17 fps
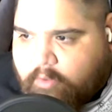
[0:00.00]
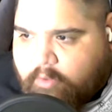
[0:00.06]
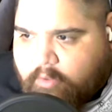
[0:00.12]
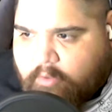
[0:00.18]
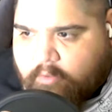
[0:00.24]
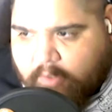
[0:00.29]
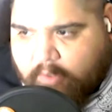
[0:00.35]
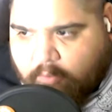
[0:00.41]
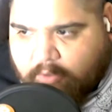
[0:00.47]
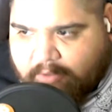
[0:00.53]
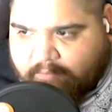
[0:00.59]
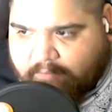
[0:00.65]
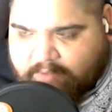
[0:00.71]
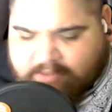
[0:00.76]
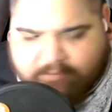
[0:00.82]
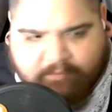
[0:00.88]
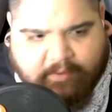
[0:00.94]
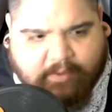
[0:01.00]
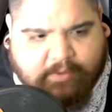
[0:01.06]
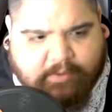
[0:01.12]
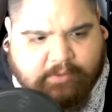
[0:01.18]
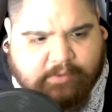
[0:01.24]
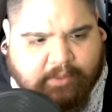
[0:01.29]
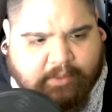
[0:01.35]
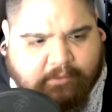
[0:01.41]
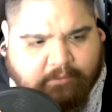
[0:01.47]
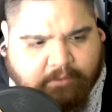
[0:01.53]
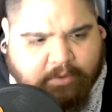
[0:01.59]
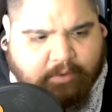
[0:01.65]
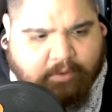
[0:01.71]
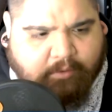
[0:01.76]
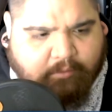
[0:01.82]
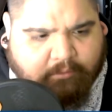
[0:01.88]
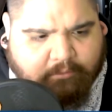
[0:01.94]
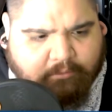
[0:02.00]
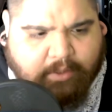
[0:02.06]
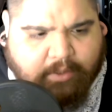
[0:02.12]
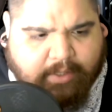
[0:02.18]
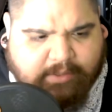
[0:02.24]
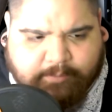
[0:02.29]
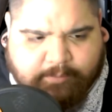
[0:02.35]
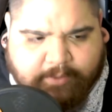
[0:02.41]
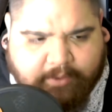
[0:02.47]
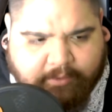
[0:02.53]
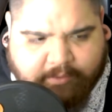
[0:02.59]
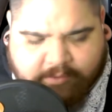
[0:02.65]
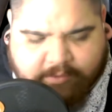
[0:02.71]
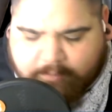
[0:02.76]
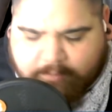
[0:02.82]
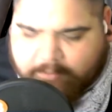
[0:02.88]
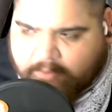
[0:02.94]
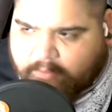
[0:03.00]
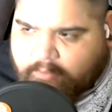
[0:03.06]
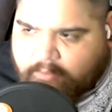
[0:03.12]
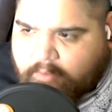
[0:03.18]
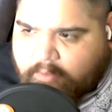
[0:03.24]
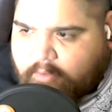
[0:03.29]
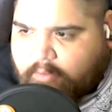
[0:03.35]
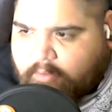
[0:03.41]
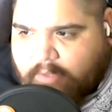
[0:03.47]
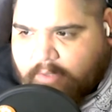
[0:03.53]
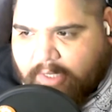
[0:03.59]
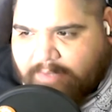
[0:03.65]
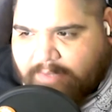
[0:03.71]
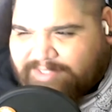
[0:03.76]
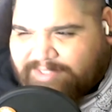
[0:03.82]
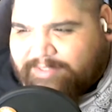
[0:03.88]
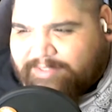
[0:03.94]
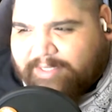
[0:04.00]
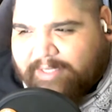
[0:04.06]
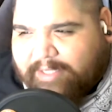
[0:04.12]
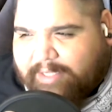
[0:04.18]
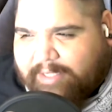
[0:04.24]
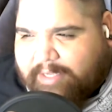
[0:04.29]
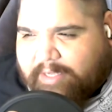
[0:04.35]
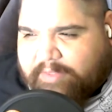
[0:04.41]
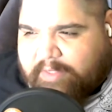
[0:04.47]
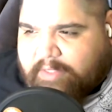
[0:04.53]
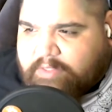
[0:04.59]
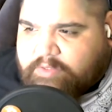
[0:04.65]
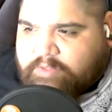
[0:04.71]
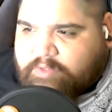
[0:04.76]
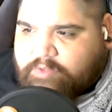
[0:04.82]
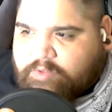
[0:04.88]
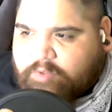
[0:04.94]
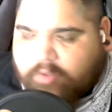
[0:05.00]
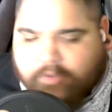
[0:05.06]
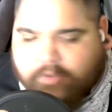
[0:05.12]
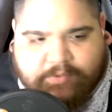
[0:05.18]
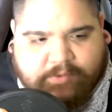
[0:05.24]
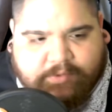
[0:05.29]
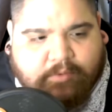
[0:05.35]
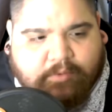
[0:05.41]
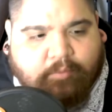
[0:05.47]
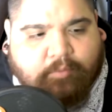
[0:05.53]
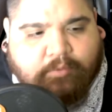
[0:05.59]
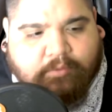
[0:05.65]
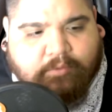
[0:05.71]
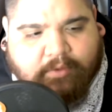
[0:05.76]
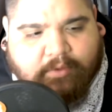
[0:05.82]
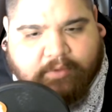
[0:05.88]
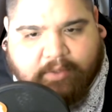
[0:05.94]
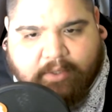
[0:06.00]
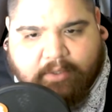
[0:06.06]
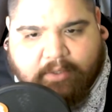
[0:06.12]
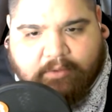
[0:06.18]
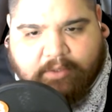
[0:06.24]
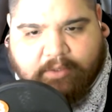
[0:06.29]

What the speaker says: I think one of his friends had, lost big or something, I was just like, yeah, I think he's just too close to the wound on that.